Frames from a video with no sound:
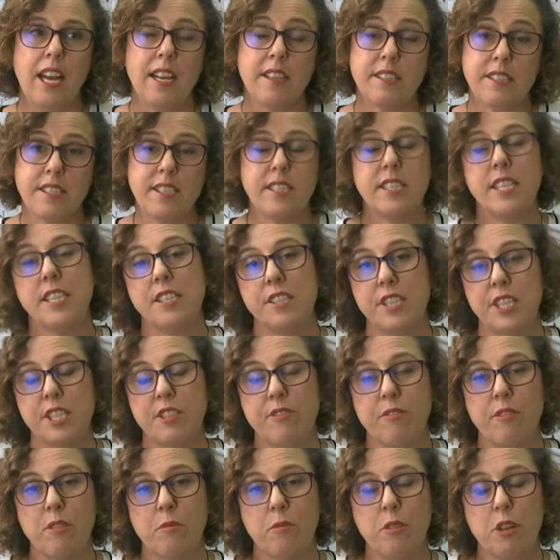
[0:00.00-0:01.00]

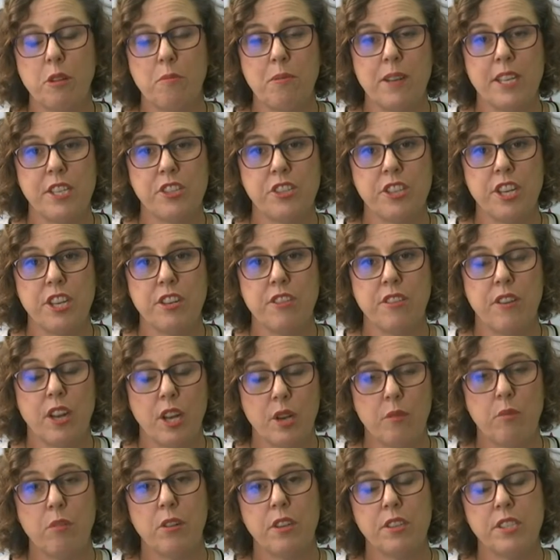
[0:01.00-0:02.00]
statistics from the Workplace Gender
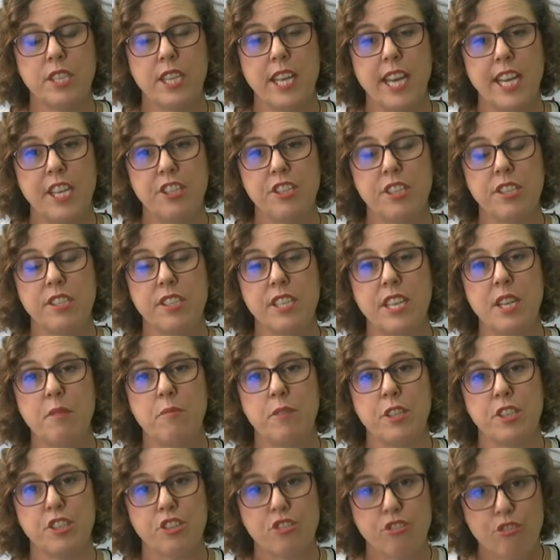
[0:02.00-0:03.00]
Equality Agency,
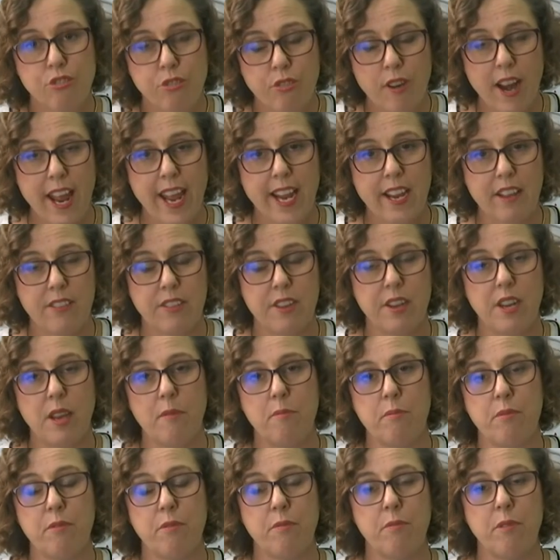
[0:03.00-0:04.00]
which track the
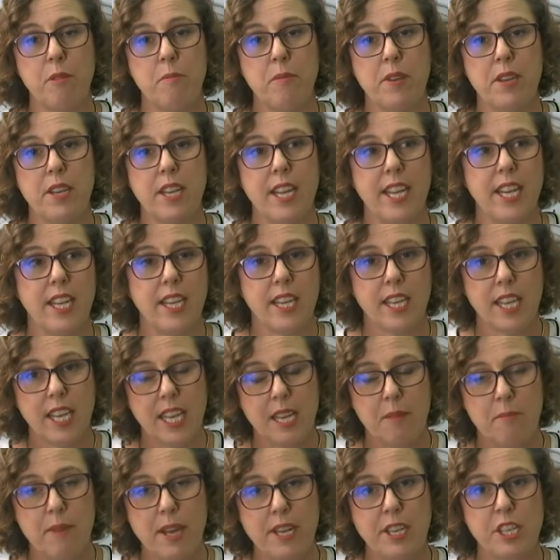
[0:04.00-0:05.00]
number of women in
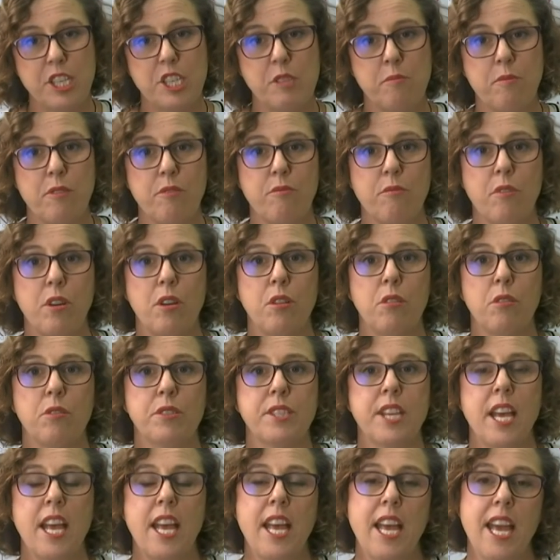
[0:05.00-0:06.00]
key management
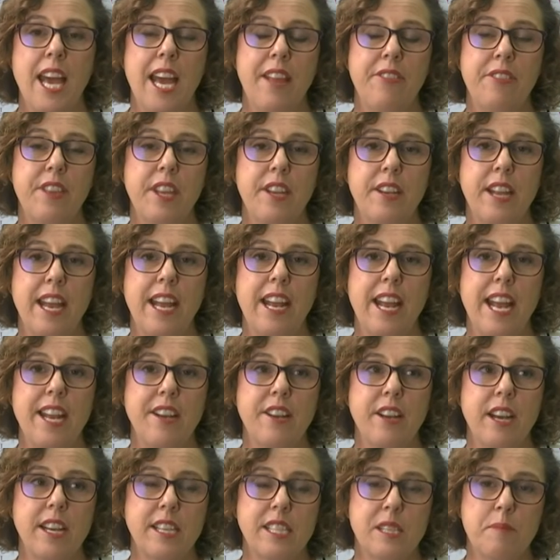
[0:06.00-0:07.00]
roles,
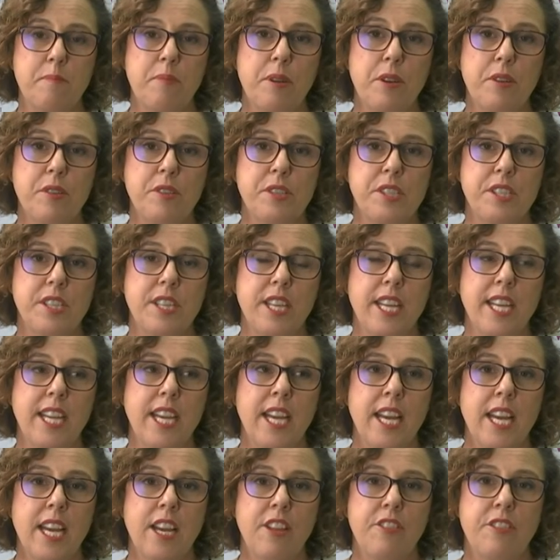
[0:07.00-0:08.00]
and I suppose
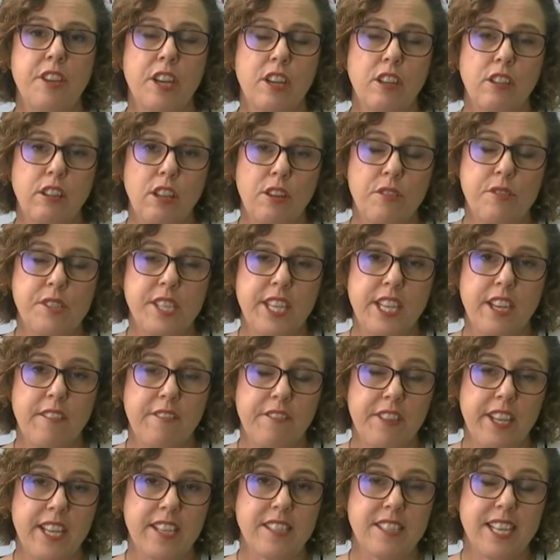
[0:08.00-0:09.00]
the closing
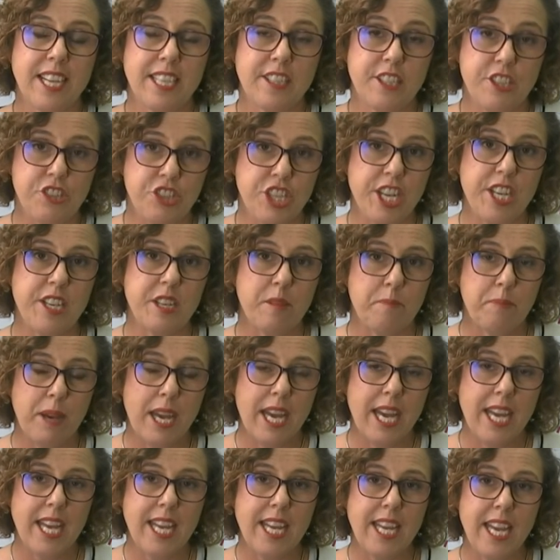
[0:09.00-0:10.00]
of things like the gender
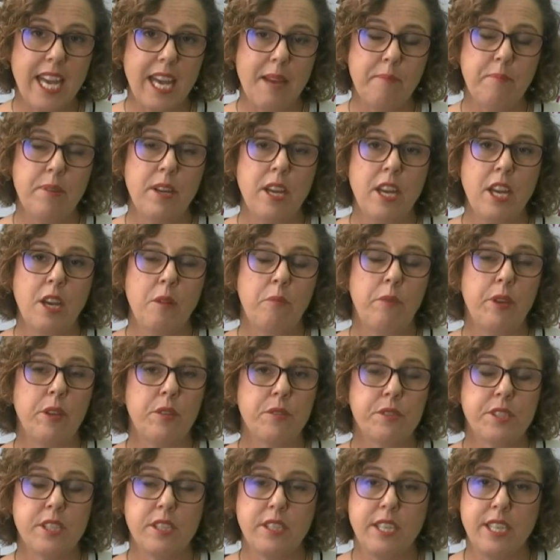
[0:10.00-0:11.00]
pay gap. We
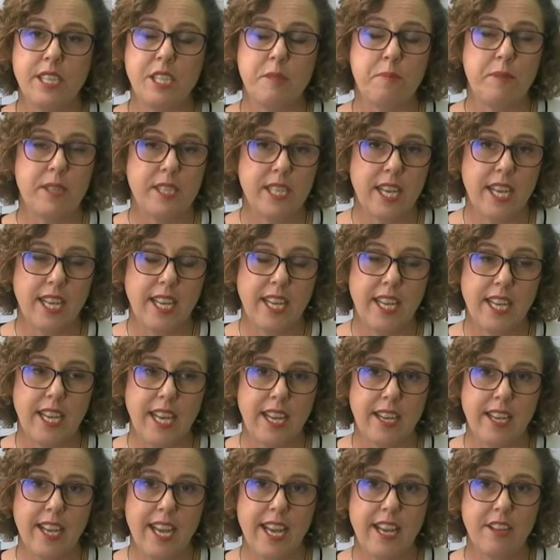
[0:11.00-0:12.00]
also need to be
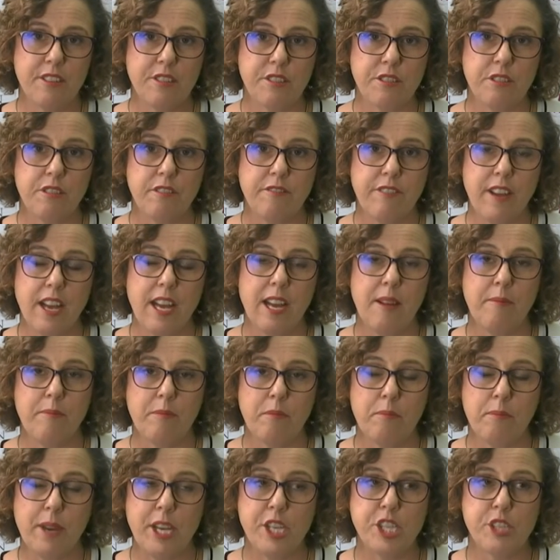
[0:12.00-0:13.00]
taking account of
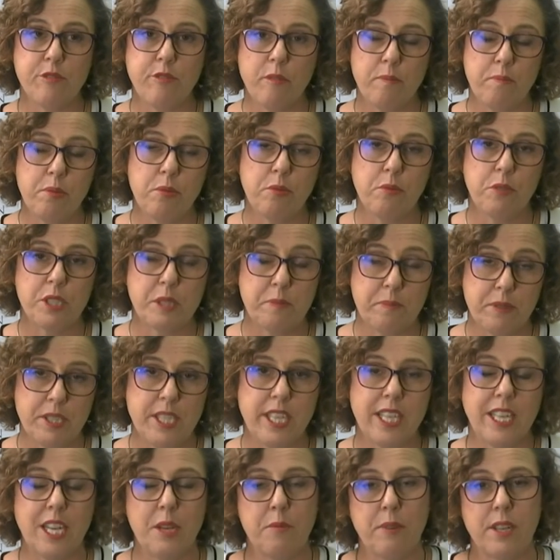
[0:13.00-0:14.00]
major reports,
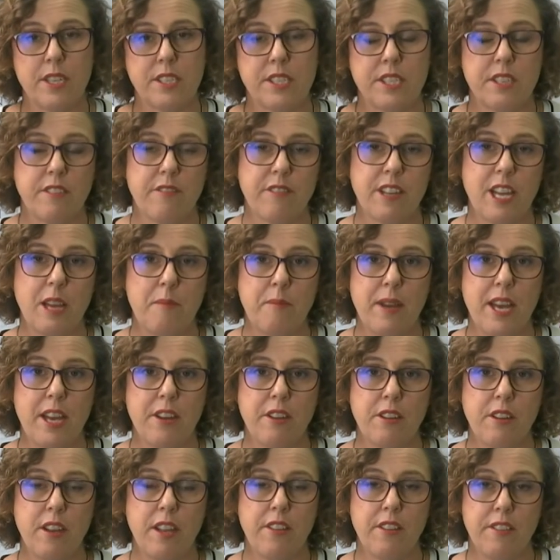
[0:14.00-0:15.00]
particularly ones that have come
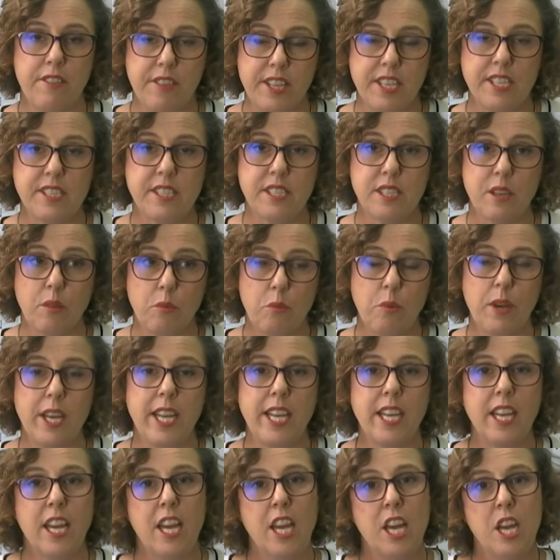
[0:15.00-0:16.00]
out this
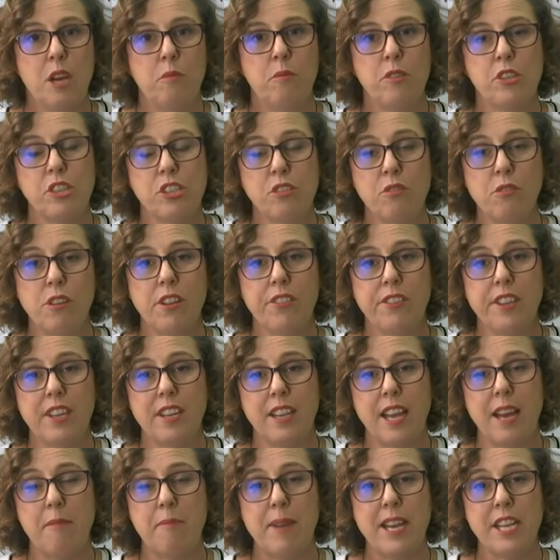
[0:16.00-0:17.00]
week, which look at
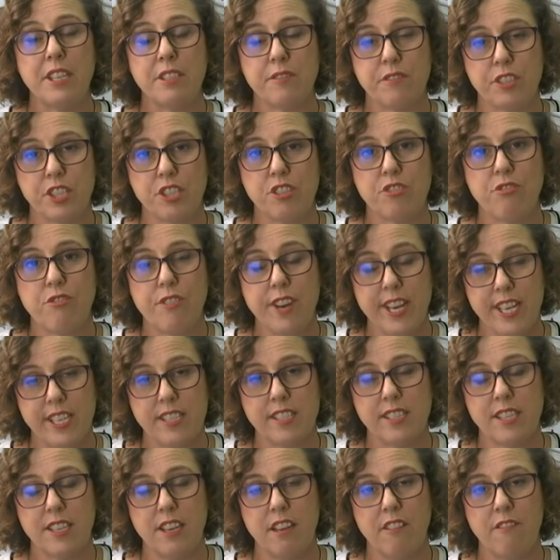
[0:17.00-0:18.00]
the amount of
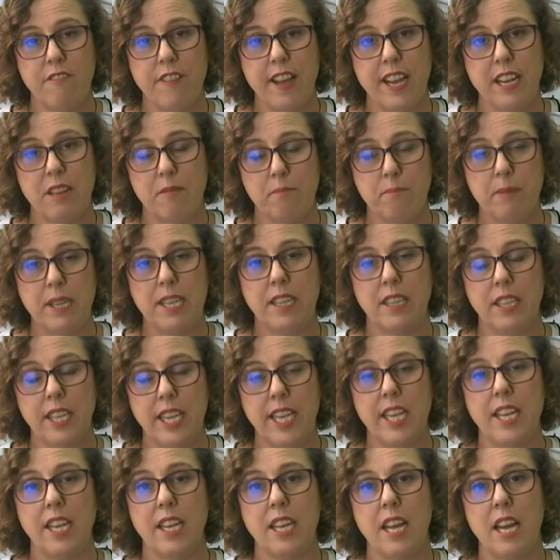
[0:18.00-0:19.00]
stress that in fact middle
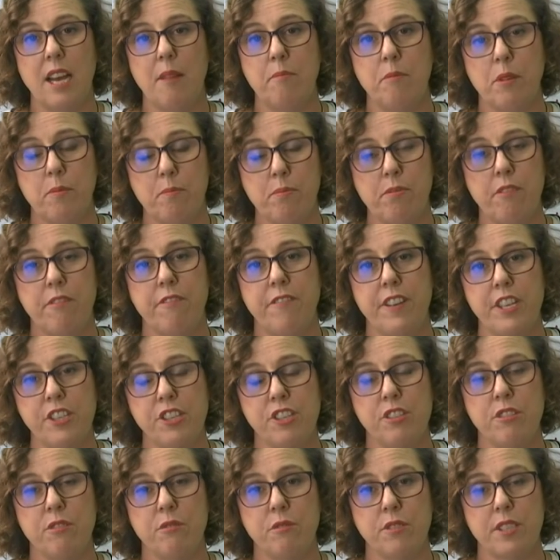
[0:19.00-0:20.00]
income
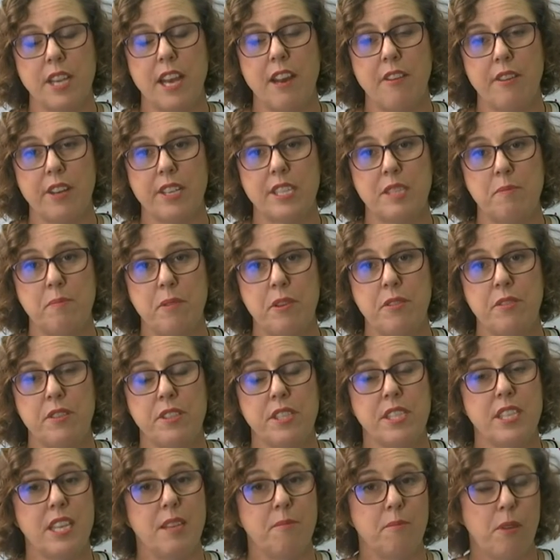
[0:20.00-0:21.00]
professionals are
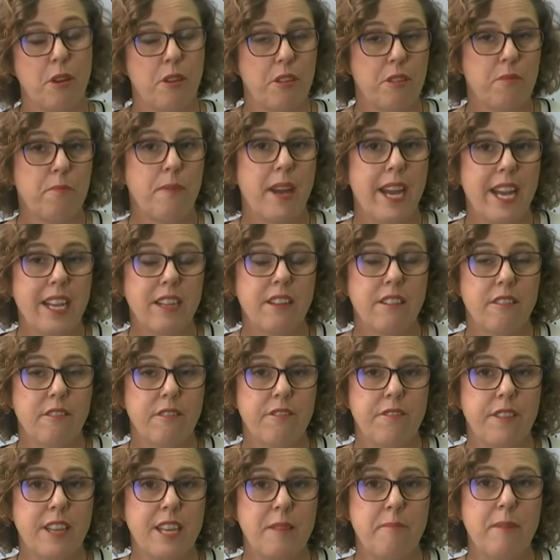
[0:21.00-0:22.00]
experiencing, both male
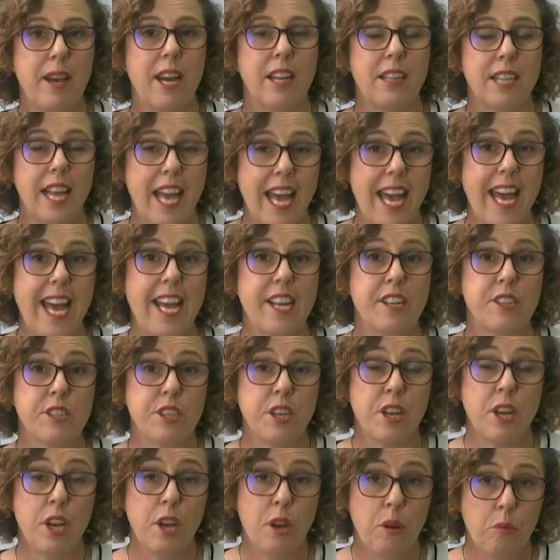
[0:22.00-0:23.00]
and female,
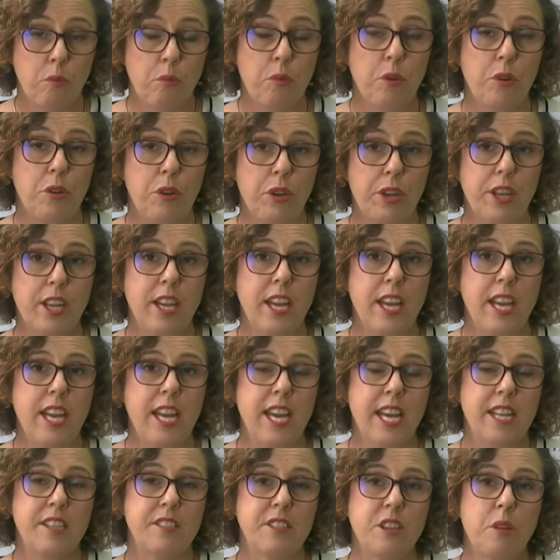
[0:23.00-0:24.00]
at work.
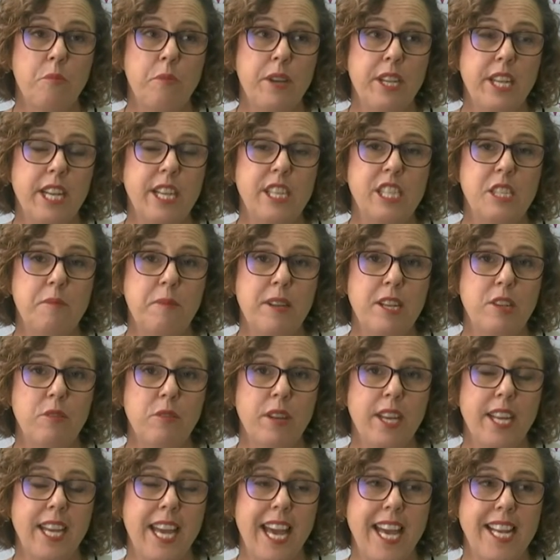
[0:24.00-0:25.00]
And so we need to be
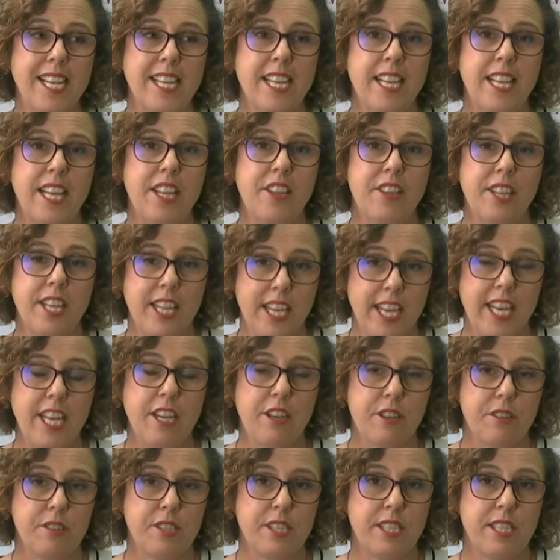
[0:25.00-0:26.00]
looking at
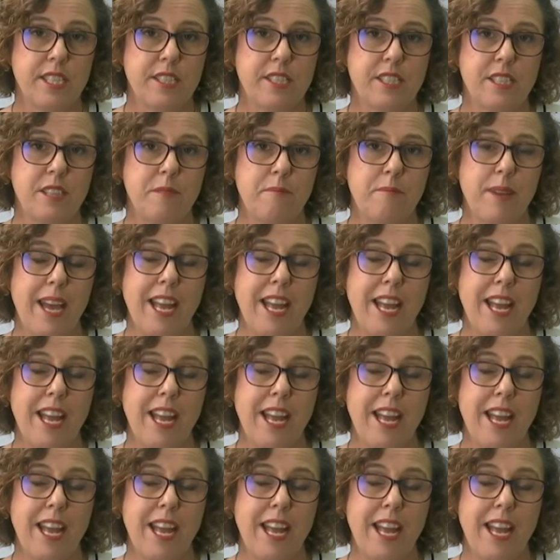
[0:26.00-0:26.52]
the ecosystem